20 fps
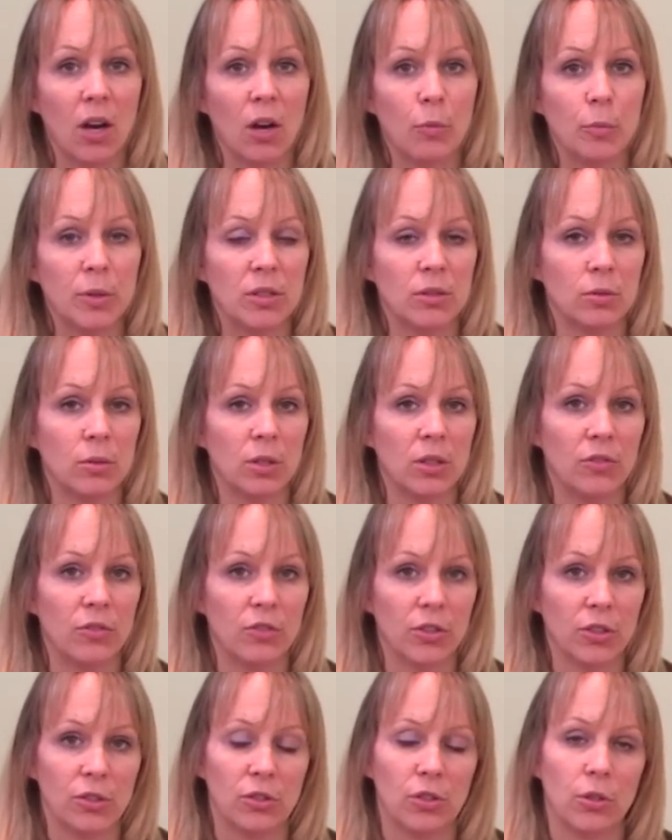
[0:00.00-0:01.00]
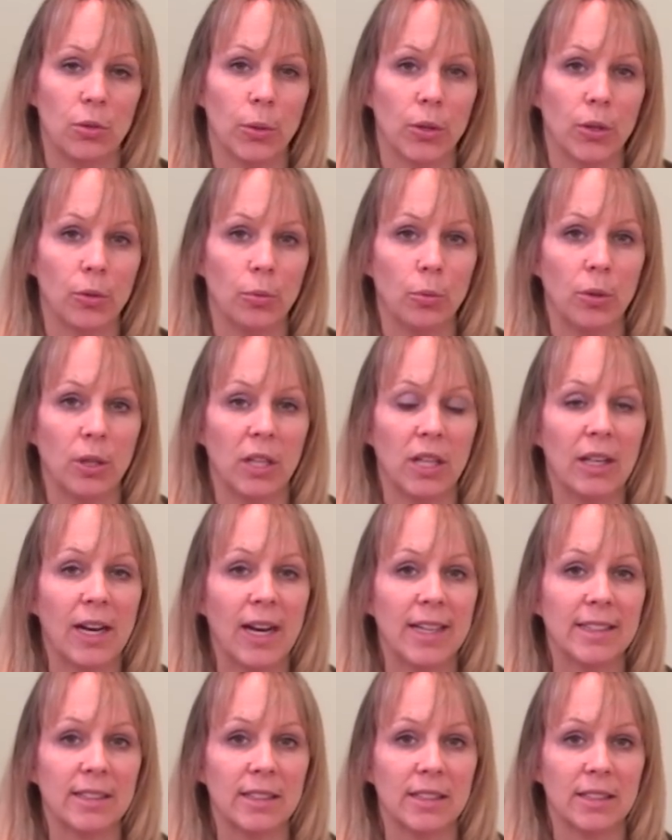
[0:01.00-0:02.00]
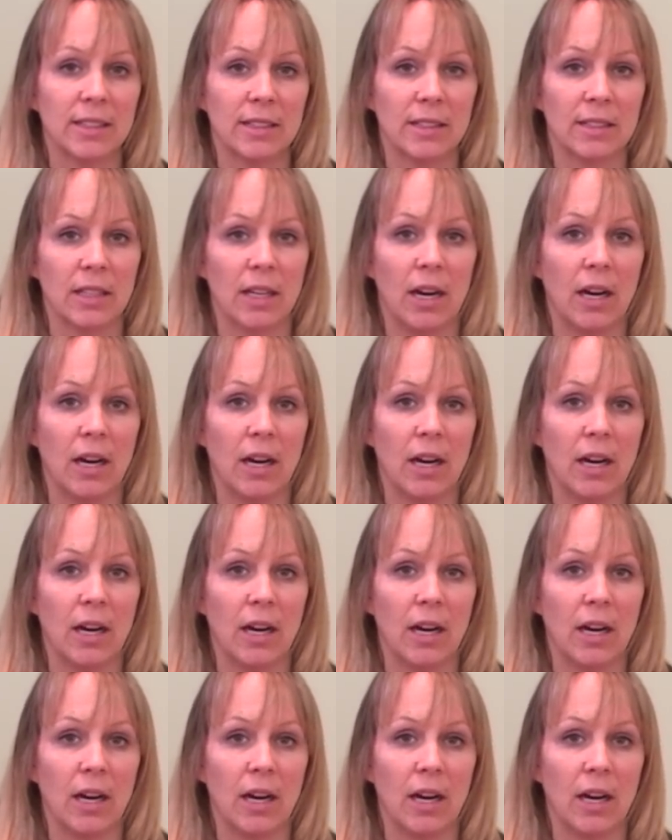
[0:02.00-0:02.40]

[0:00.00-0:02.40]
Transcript: I'll be doing the first two or three classes,